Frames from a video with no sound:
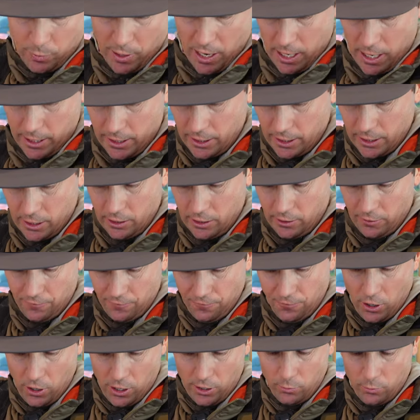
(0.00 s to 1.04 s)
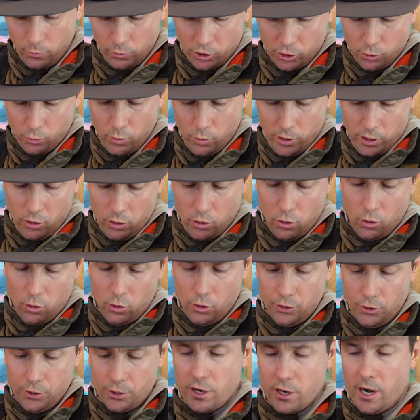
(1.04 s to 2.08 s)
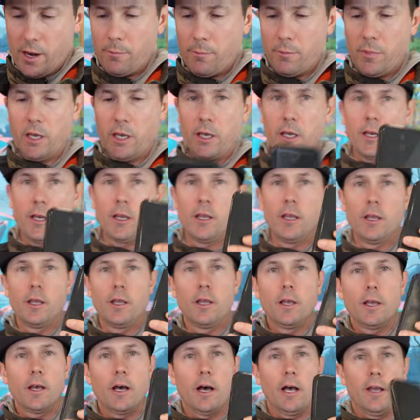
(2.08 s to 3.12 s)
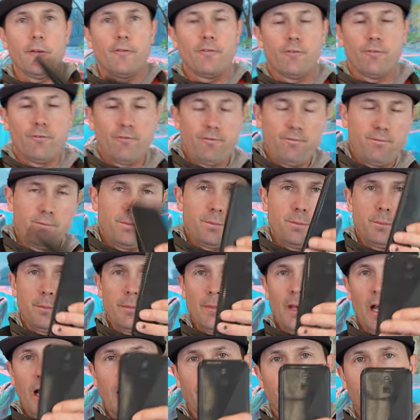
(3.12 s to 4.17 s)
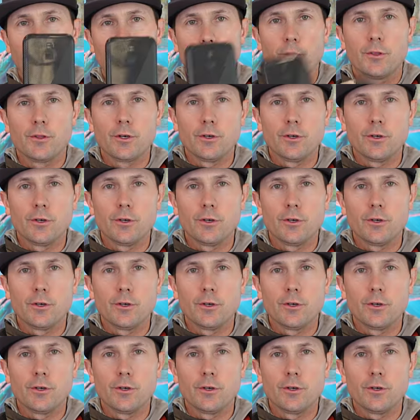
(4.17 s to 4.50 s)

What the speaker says: pocket in the front, which will hold a great big iPhone